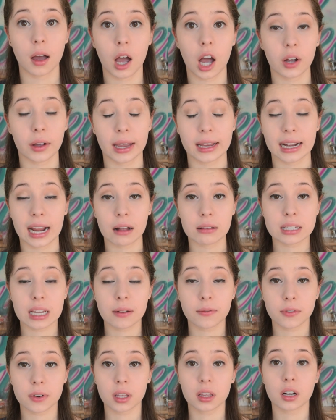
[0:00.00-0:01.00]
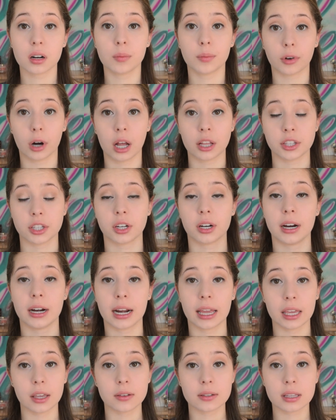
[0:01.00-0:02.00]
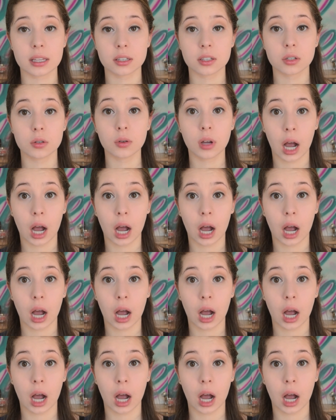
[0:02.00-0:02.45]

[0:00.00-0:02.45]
Okay, now time for a little bronzer, and I use this to